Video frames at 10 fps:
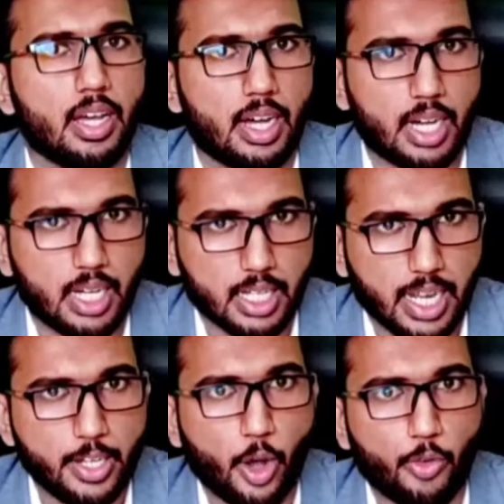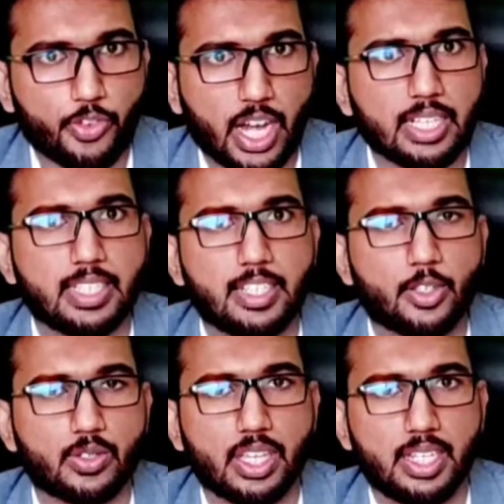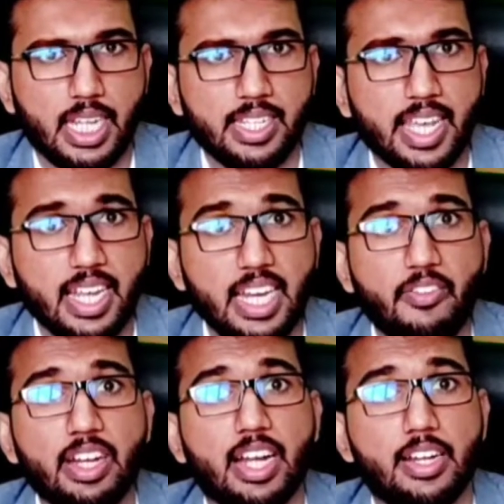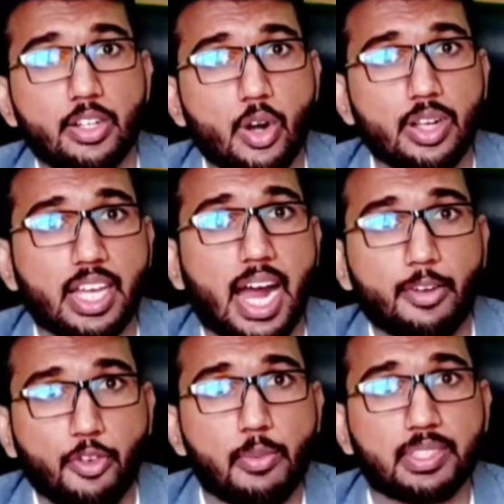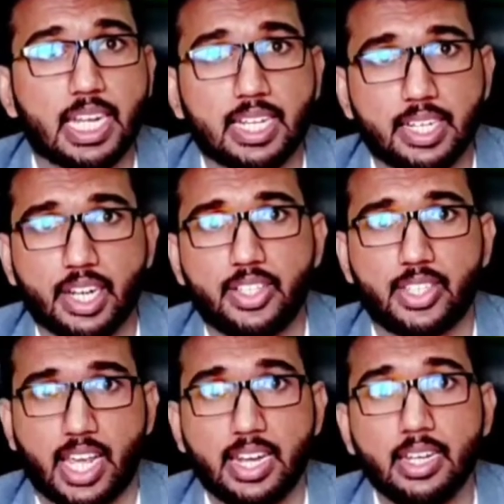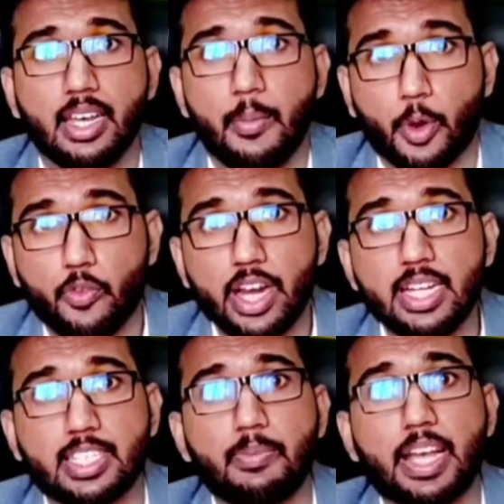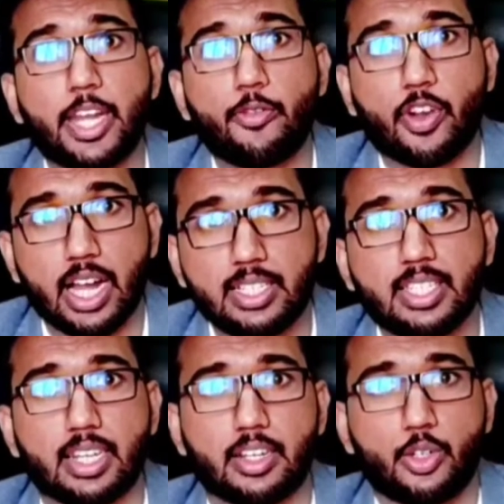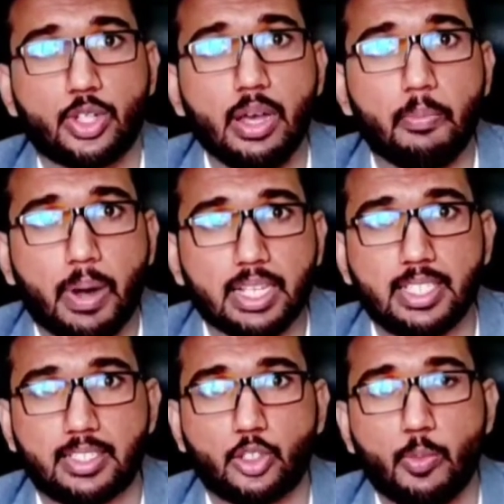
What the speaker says: kind of class in the society, and they can even control the art forms like literature and provide some kind of culture to the masses.